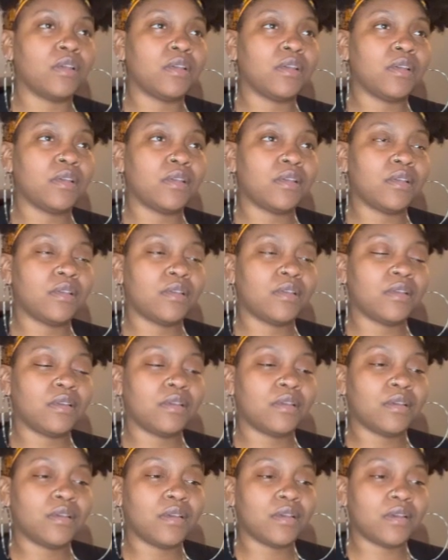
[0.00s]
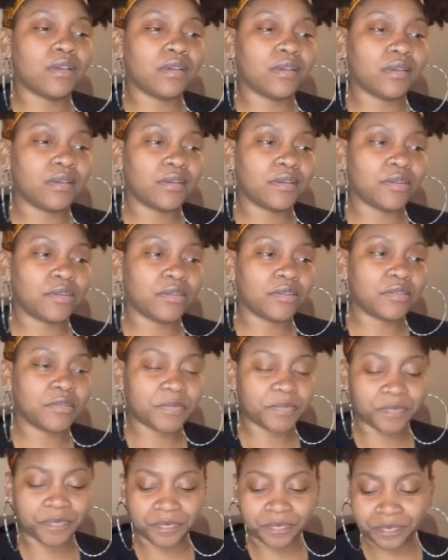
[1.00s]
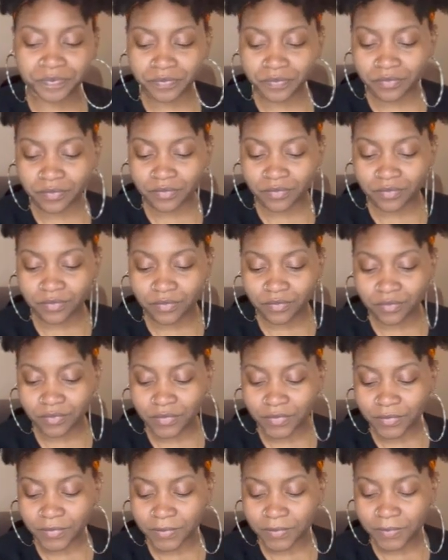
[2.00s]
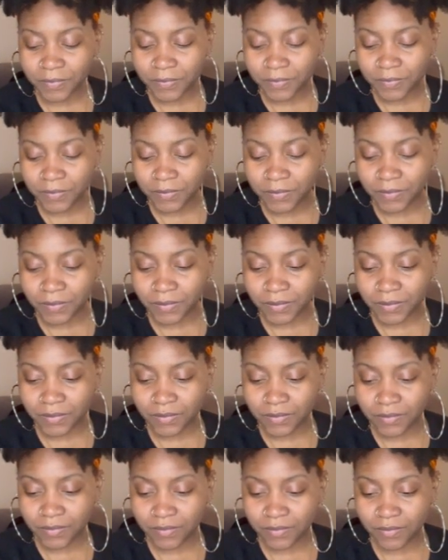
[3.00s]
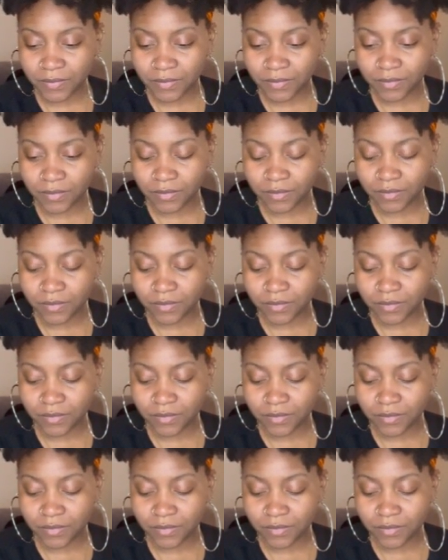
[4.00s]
Nobody speaks.